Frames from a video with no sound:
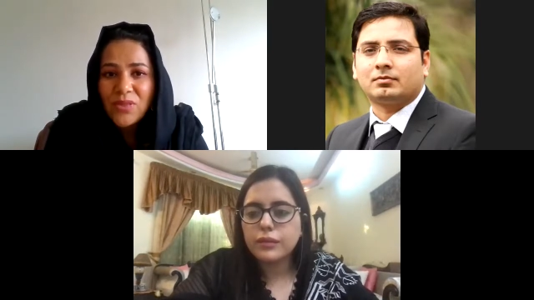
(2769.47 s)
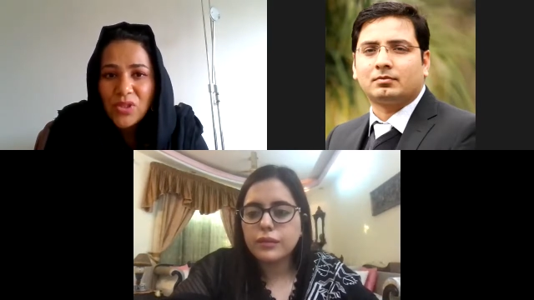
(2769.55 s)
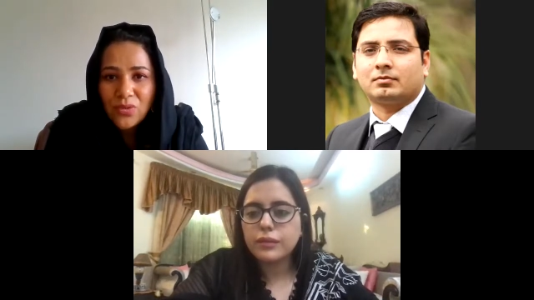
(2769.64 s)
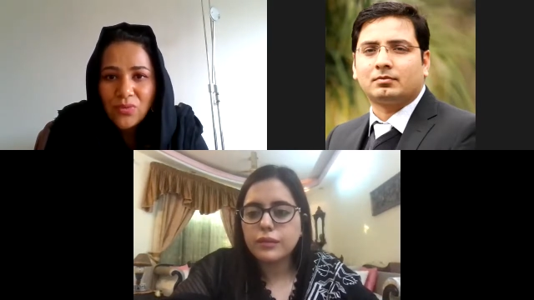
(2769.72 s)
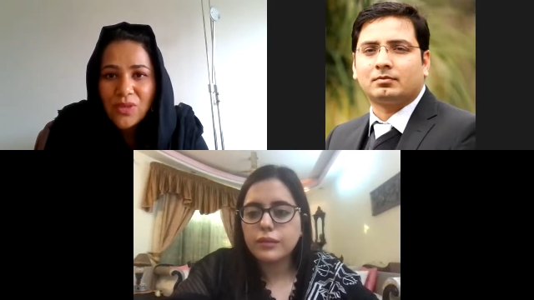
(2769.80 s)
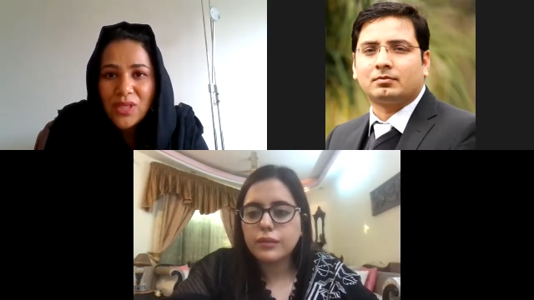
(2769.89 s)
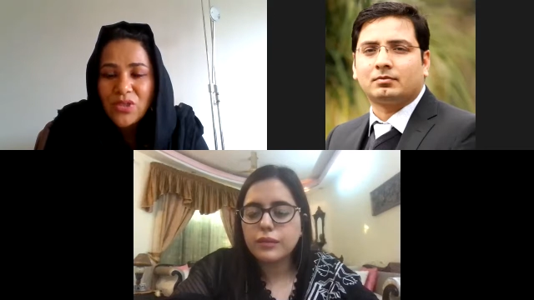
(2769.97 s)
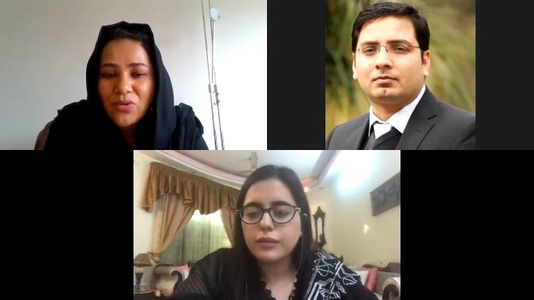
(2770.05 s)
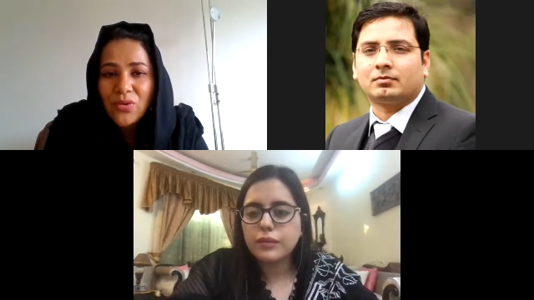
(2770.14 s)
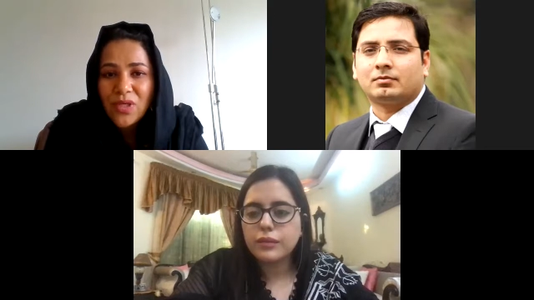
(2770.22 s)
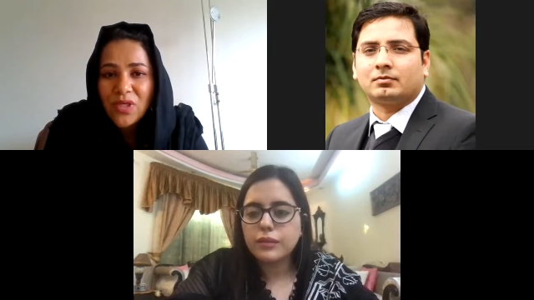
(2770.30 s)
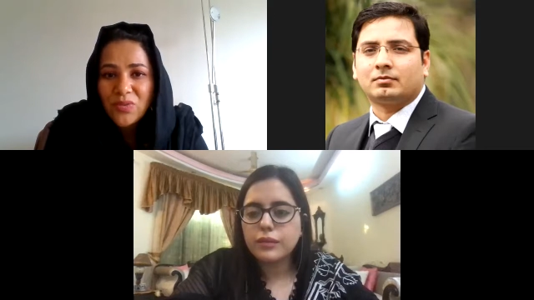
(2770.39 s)
Speaker 1: Soon that's
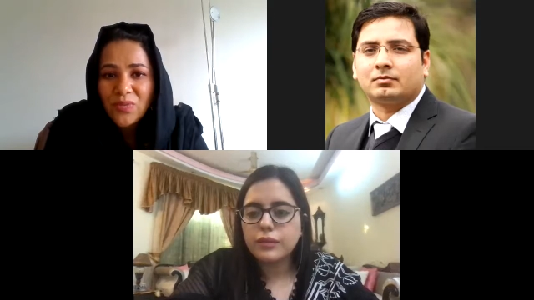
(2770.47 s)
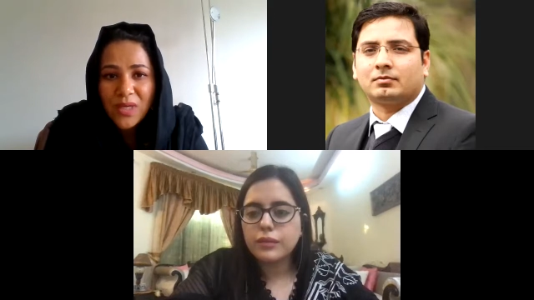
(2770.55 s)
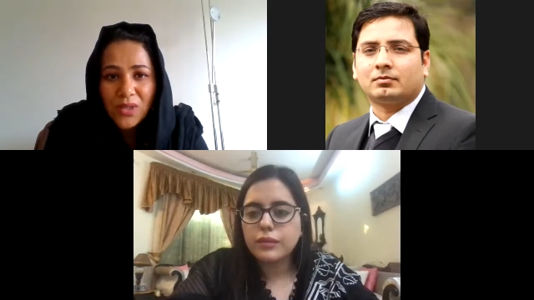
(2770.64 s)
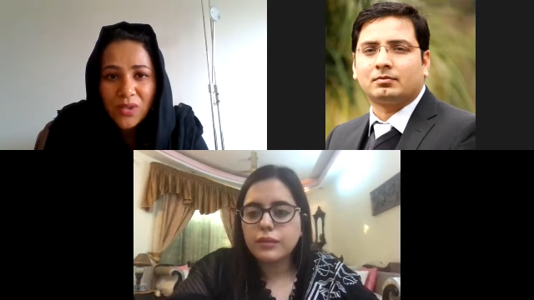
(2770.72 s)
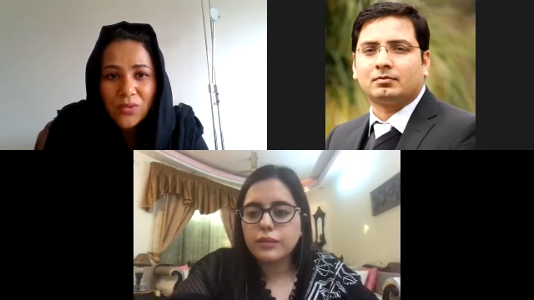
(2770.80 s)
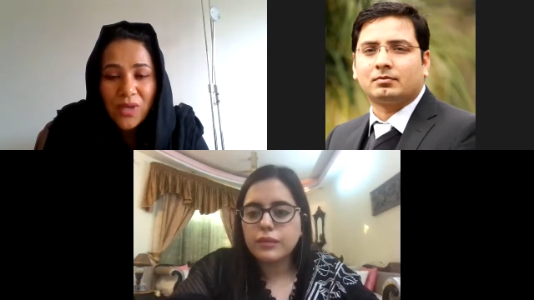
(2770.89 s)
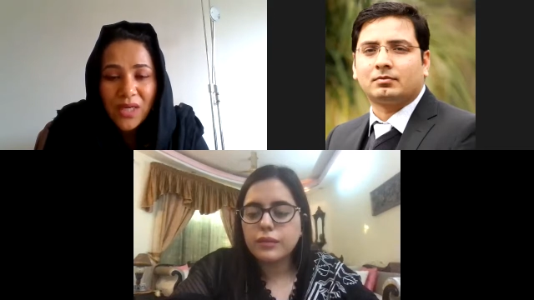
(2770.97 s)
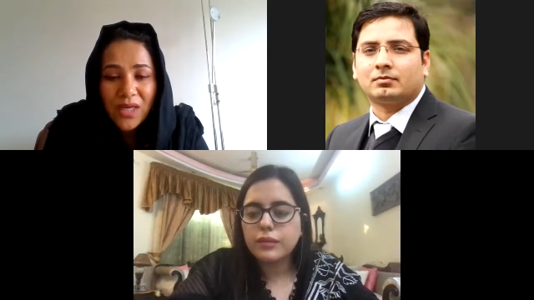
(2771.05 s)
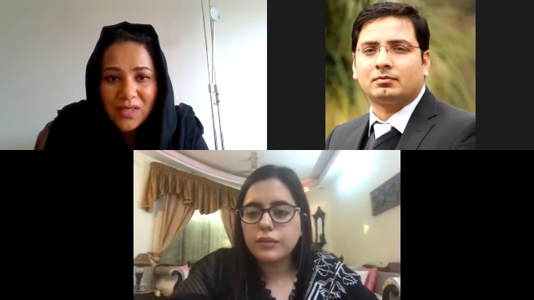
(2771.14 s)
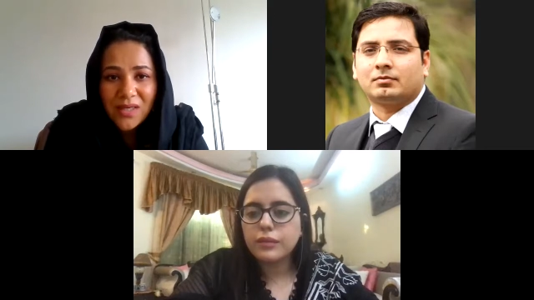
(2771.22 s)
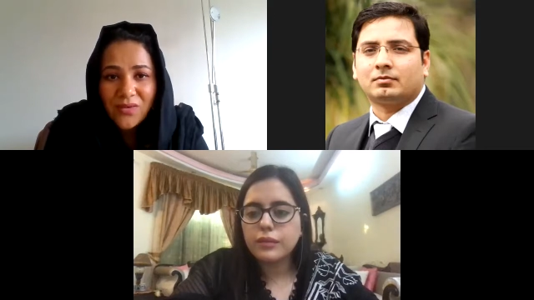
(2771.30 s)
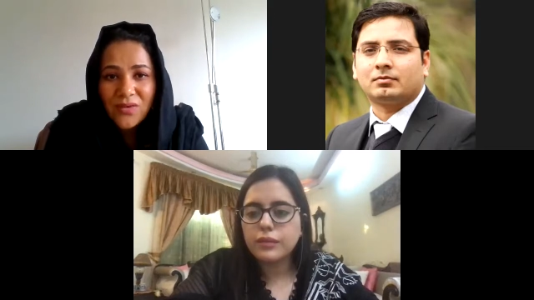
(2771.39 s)
going to expand it to
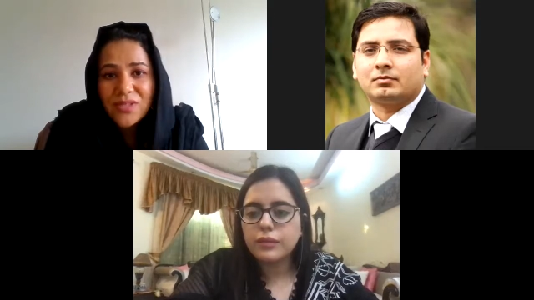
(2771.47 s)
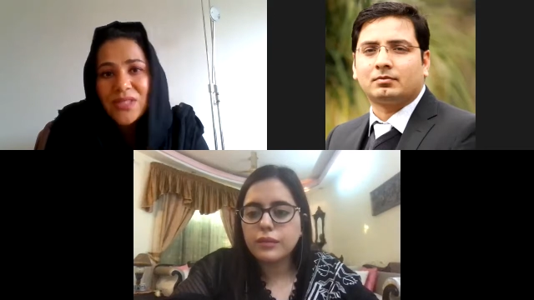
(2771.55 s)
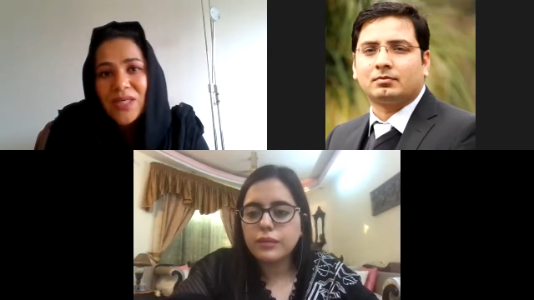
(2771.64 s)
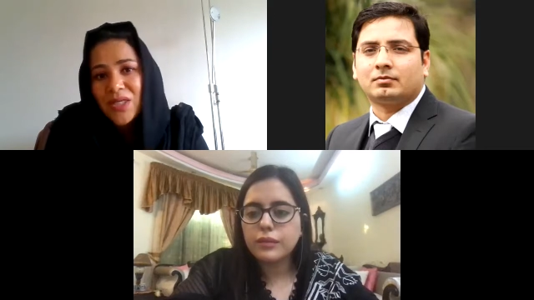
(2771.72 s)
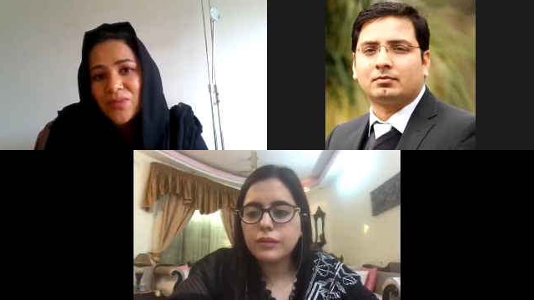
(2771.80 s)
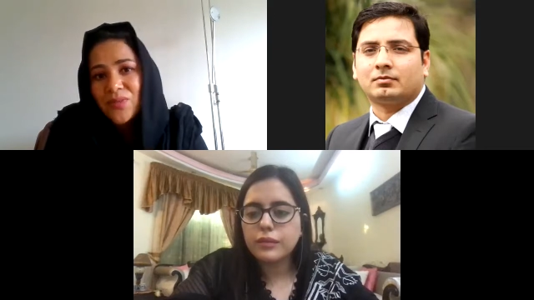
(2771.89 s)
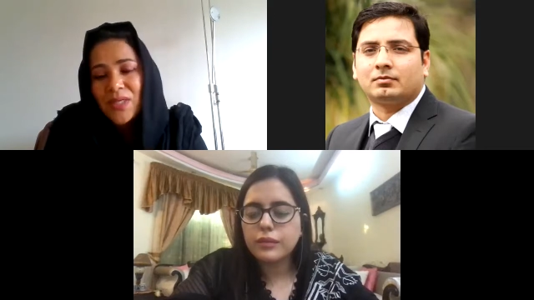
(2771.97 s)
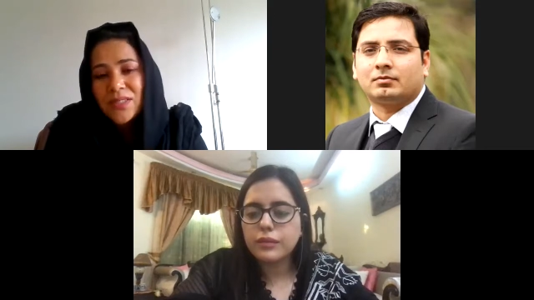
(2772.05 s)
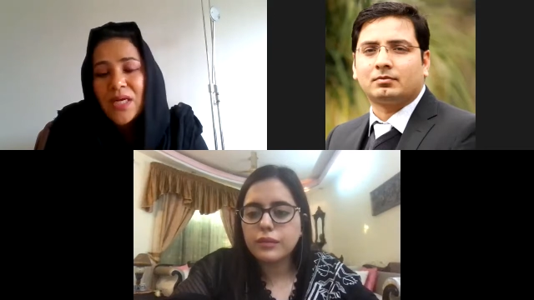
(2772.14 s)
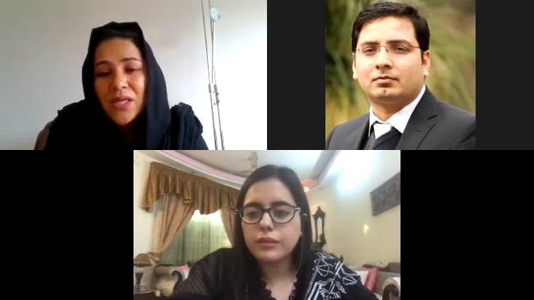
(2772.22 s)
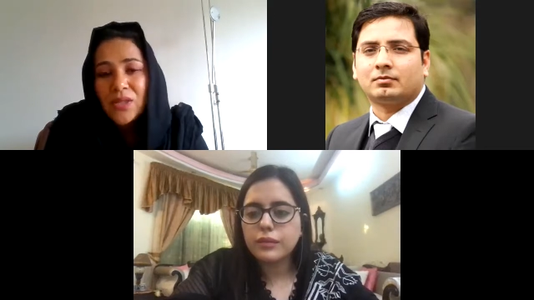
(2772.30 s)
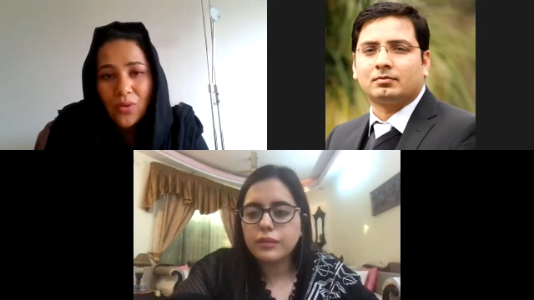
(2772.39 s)
other countries and as well as
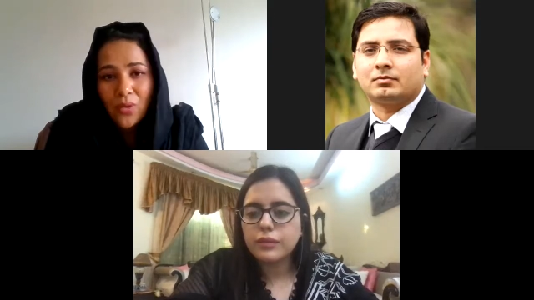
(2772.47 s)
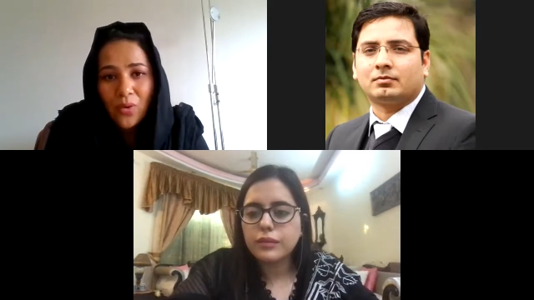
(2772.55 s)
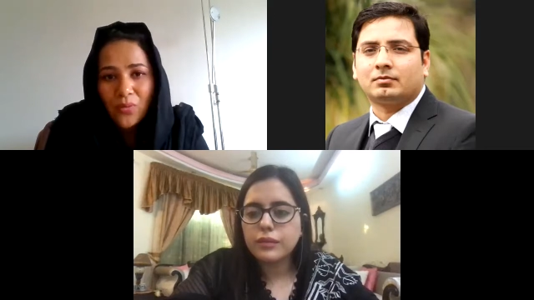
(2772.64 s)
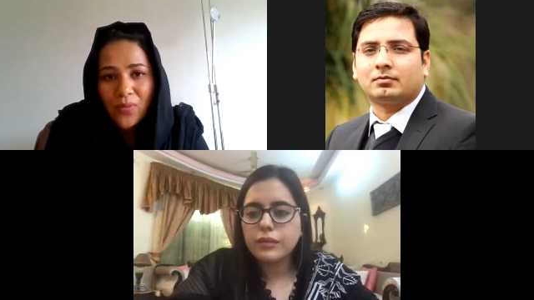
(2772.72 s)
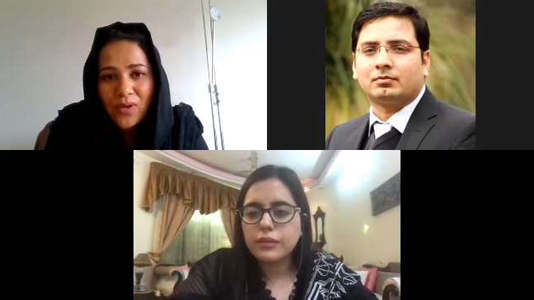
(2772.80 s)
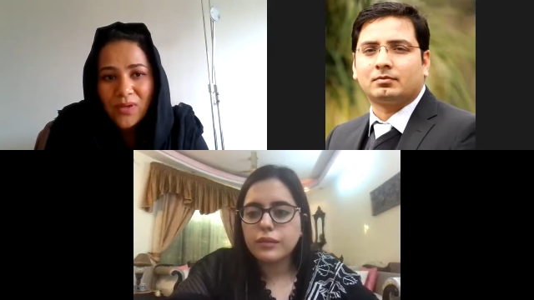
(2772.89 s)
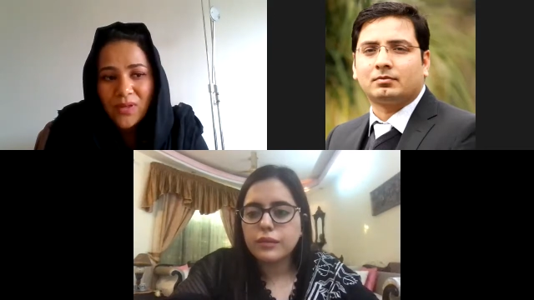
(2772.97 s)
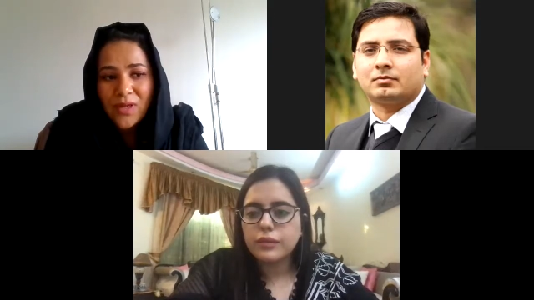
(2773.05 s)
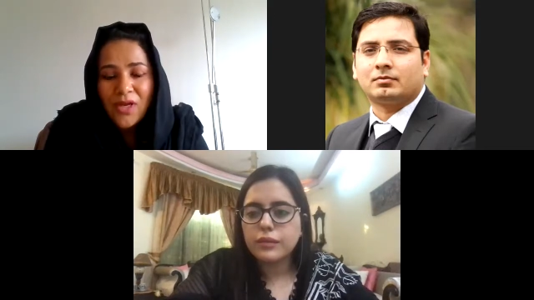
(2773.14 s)
the whole world.